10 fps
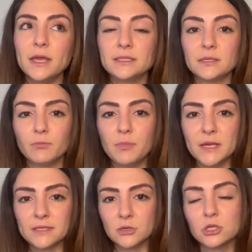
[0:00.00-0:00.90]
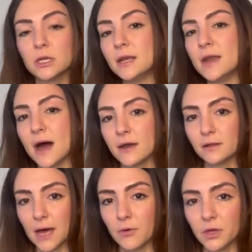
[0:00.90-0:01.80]
it's essentially not
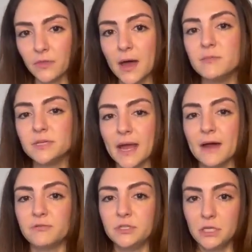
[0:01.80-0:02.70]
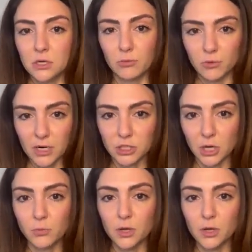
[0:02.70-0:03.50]
allowing them to have a decompression.